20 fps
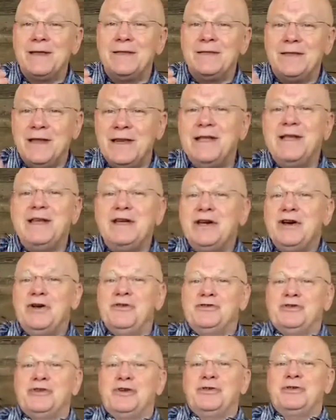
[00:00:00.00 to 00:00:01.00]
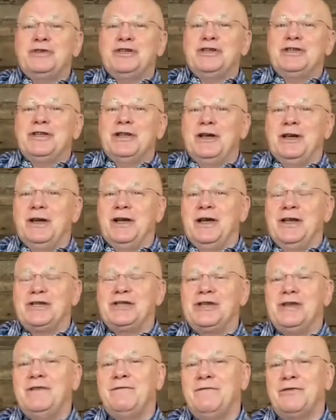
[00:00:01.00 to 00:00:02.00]
Then he goes on to tell
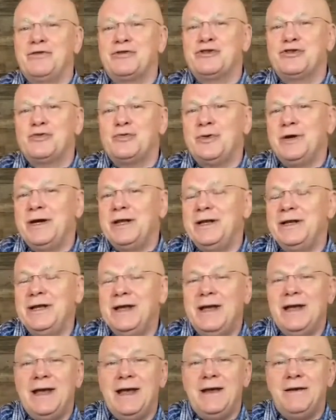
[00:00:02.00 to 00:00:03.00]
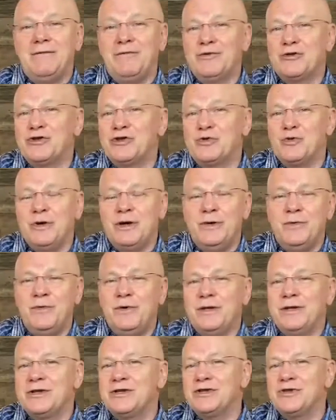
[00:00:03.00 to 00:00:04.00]
us in verse 20 and verse
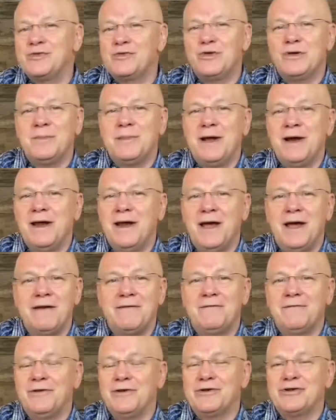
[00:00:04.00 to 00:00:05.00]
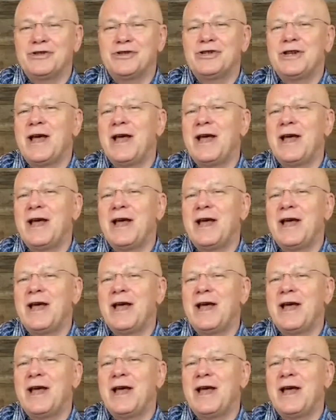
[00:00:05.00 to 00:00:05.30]
21. This is one of my life verses.